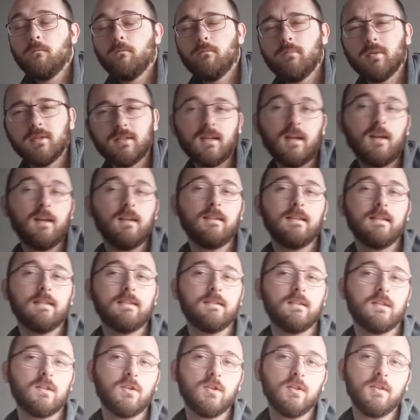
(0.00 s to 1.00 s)
But I
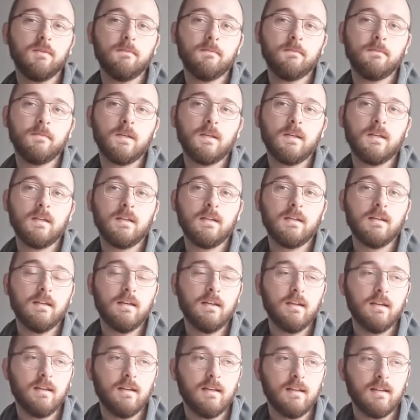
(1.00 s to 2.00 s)
disagree.
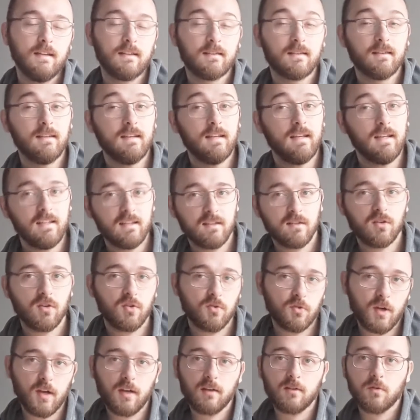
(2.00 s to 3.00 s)
It's an
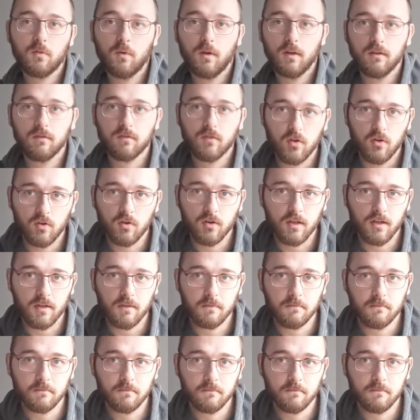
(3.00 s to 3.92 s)
incorrect way of talking.